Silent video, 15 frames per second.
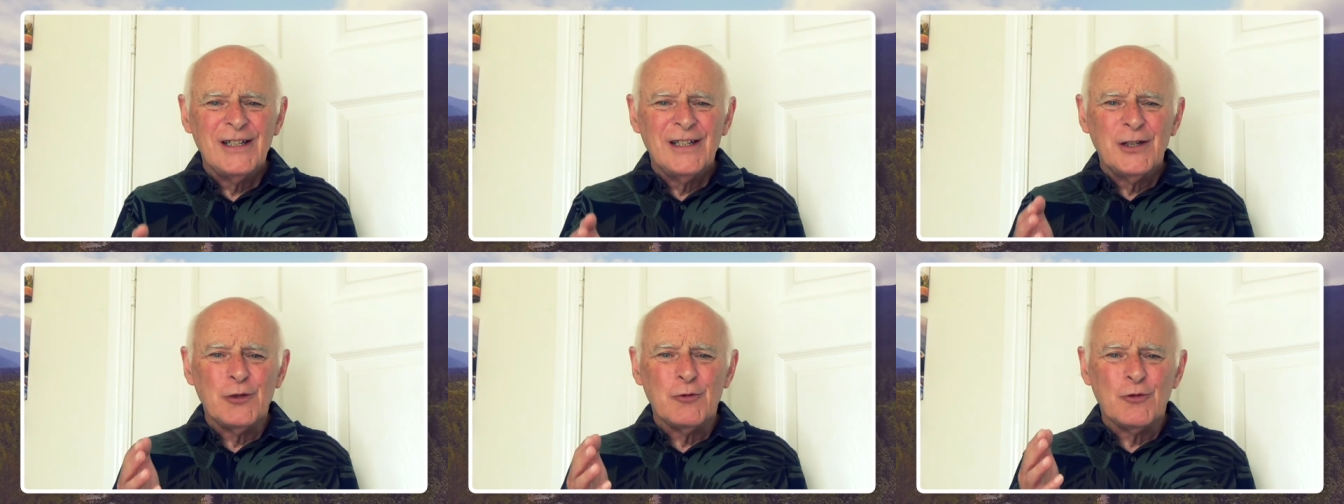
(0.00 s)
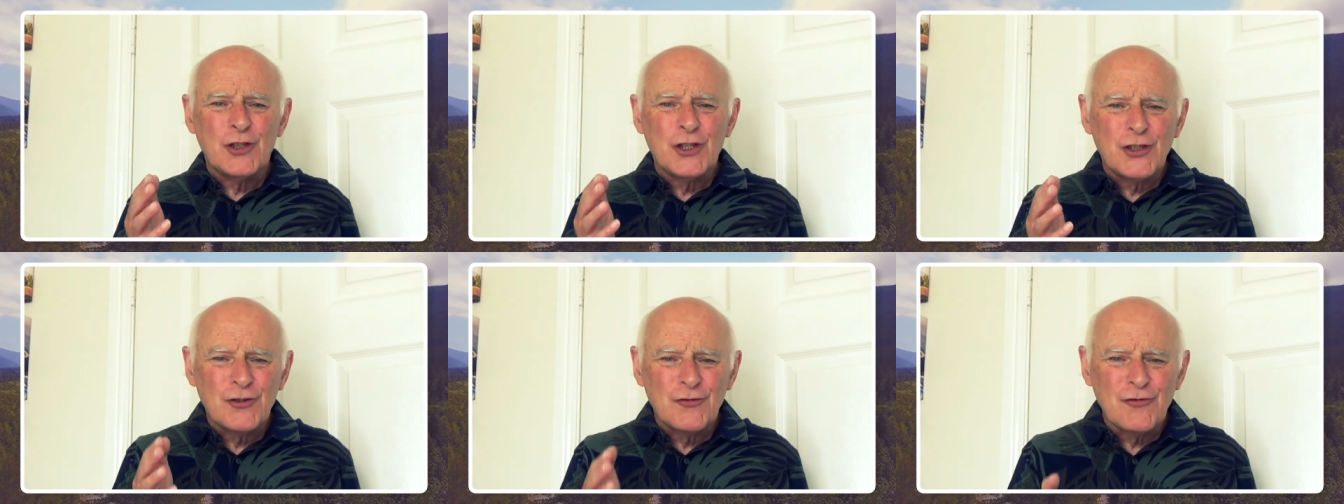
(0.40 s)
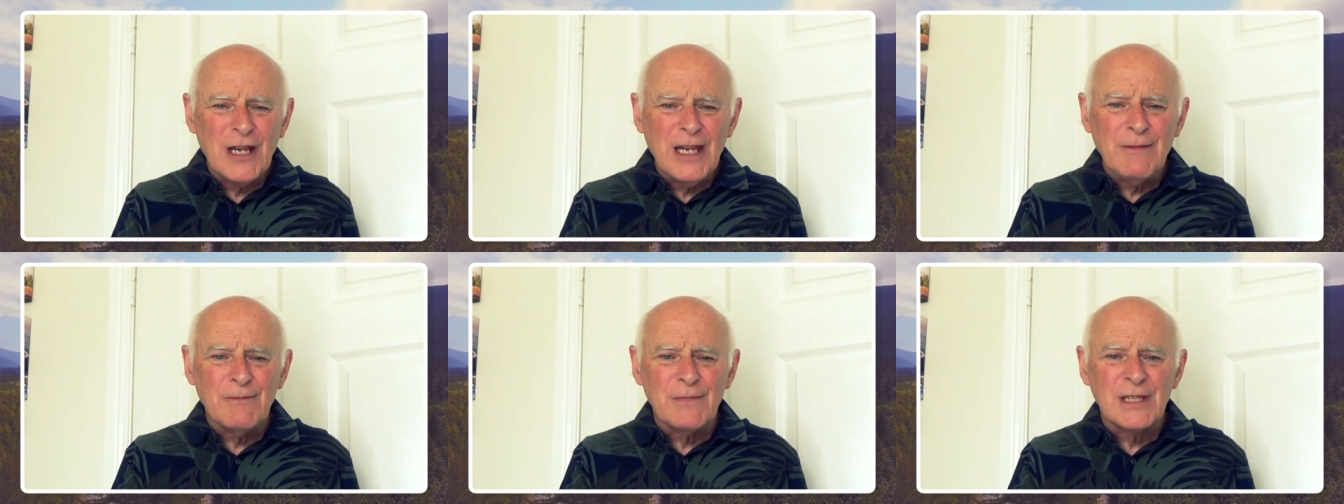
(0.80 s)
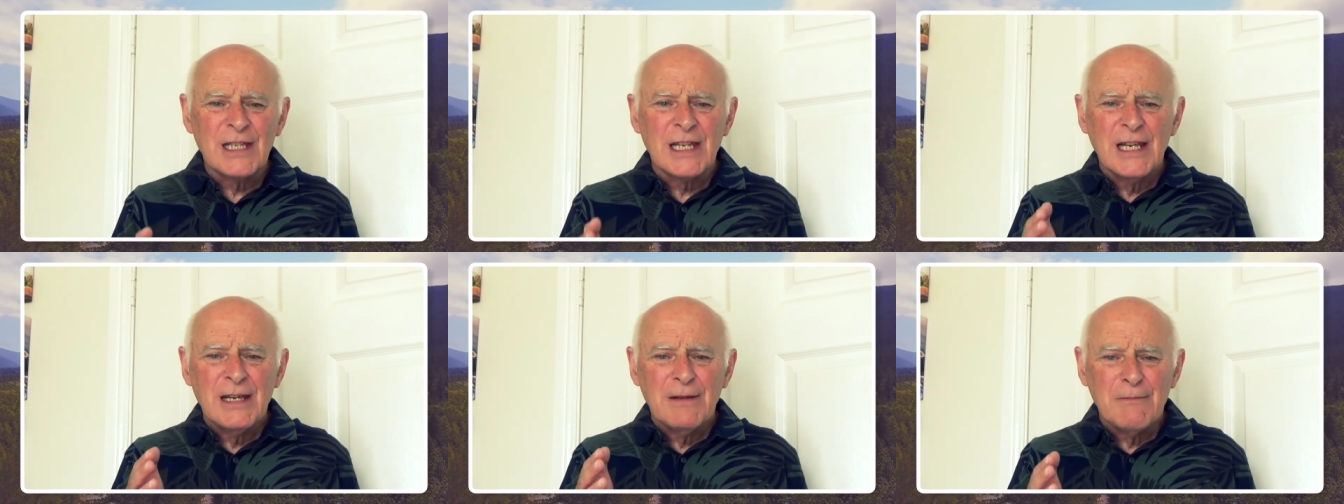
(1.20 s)
whose
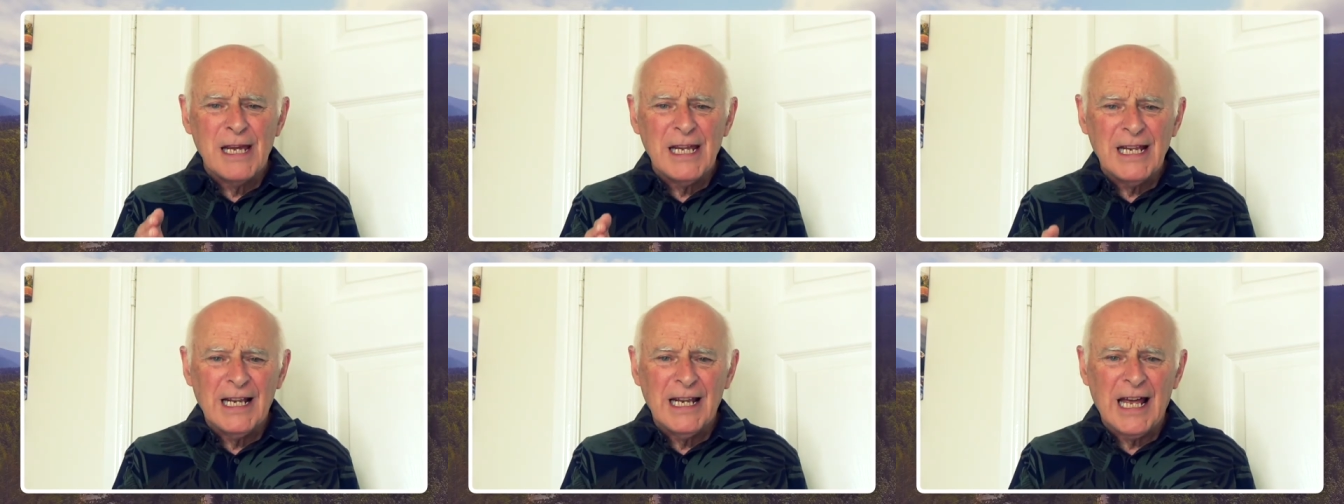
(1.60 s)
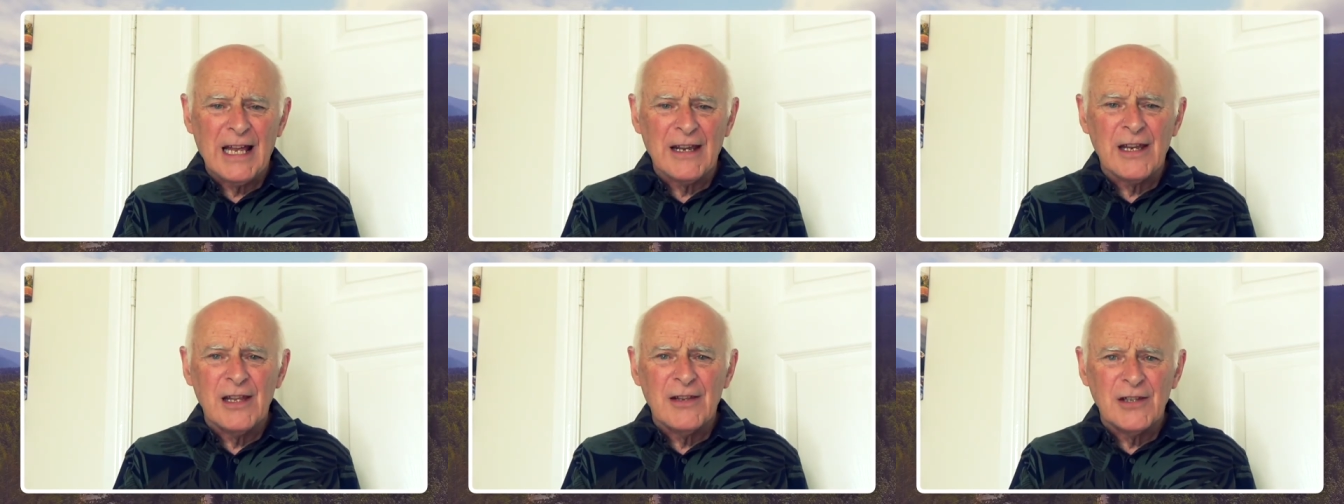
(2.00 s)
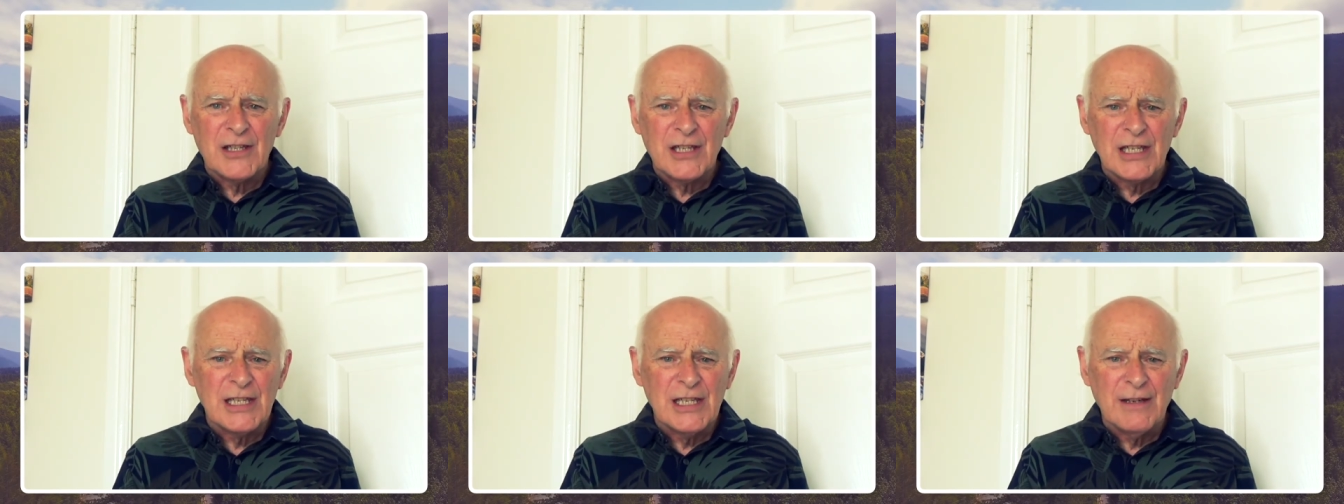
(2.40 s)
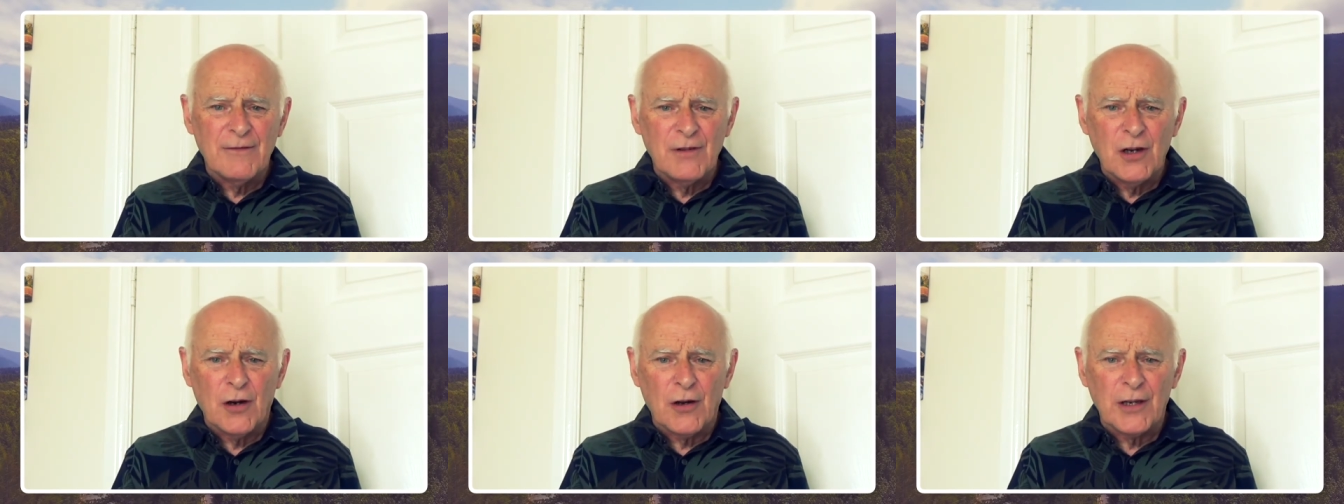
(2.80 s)
streams make glad the city of
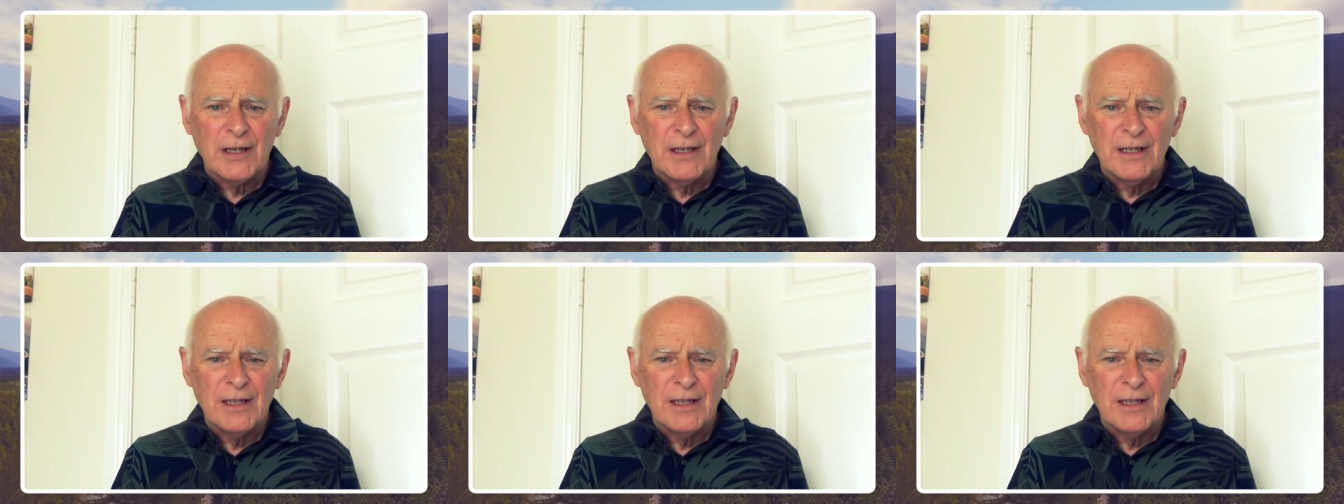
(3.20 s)
God.